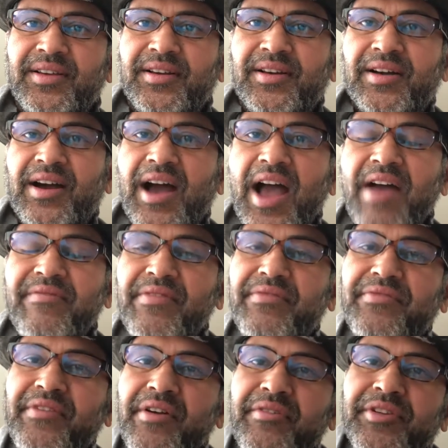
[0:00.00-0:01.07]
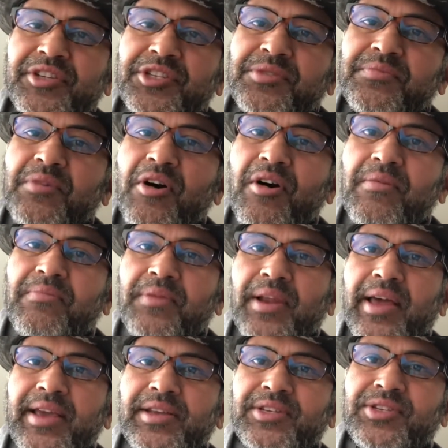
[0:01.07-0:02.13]
I have a very small
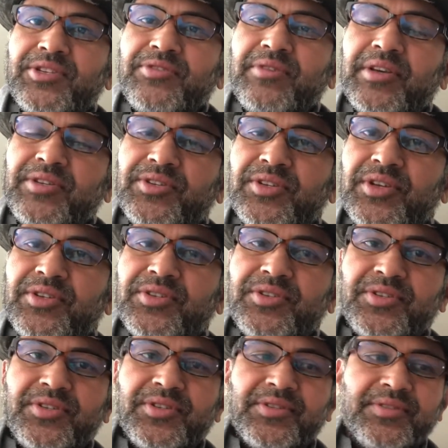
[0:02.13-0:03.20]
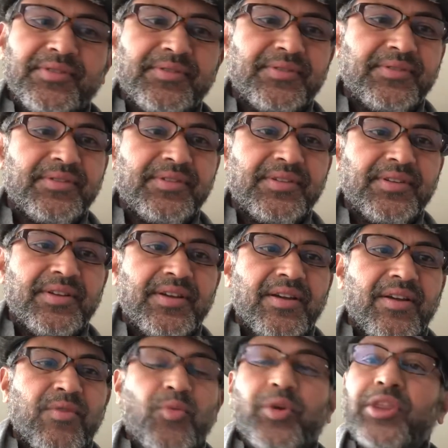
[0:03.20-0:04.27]
place to exist
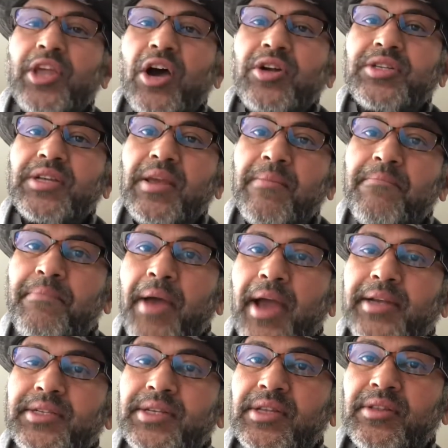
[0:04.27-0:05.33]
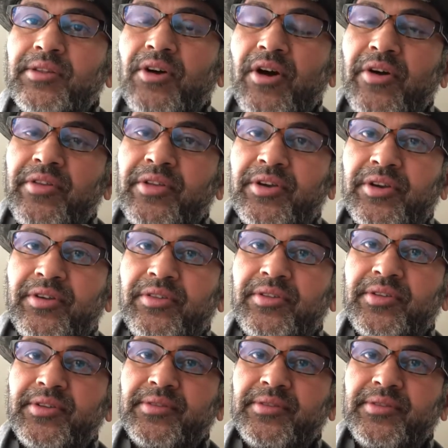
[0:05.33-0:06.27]
without impacting on earth.